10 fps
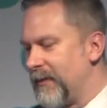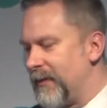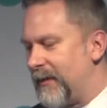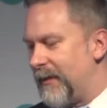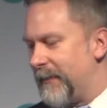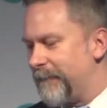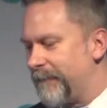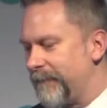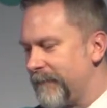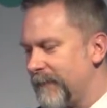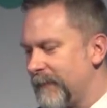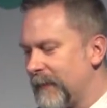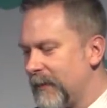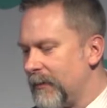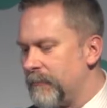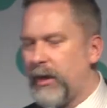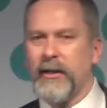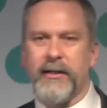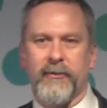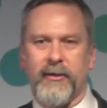
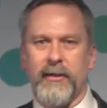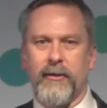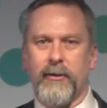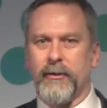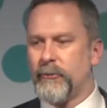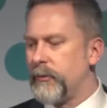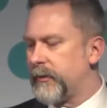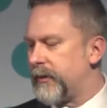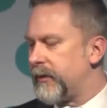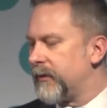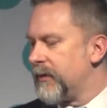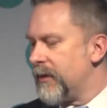Partly because I no longer work there.